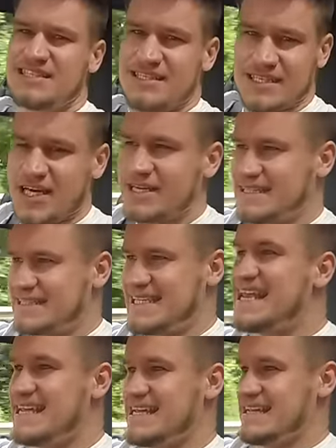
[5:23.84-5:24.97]
to
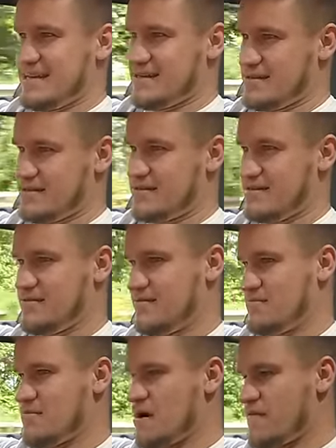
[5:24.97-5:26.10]

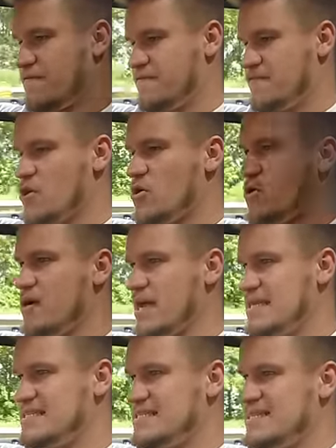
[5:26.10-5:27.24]
nineteen. My fuel
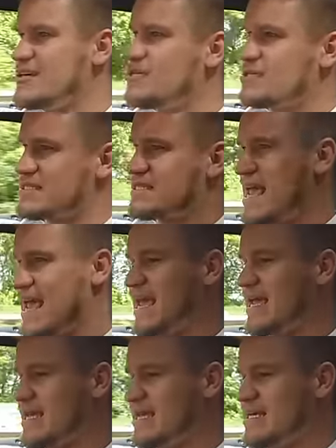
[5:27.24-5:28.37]
is still
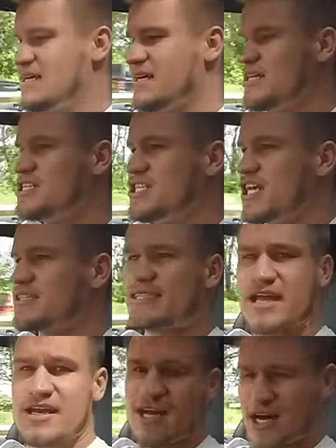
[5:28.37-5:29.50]
saying
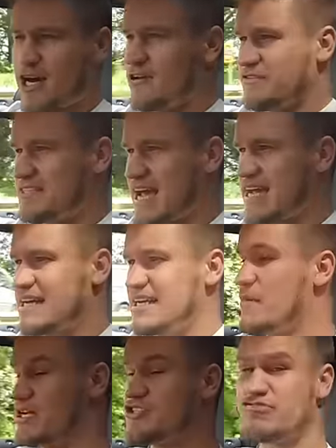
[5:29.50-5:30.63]
just under half a tank.
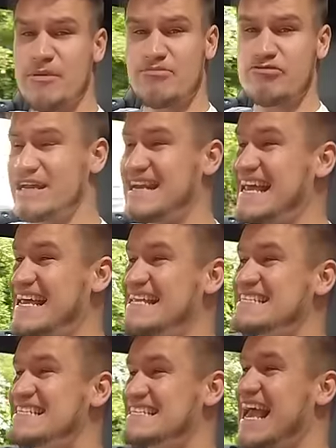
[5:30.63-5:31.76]
My trip reader
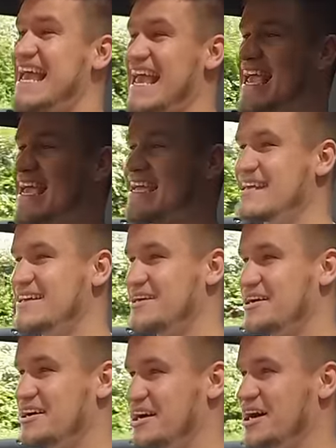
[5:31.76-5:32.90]
is saying
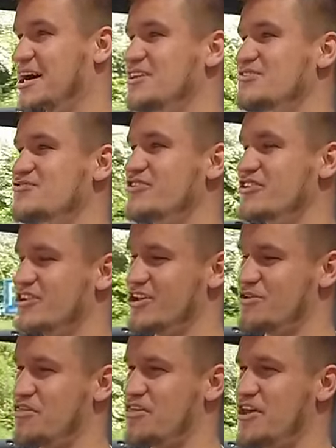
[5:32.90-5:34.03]
one hundred
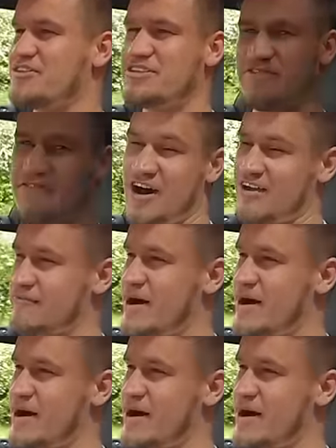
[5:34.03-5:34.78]
thirty-five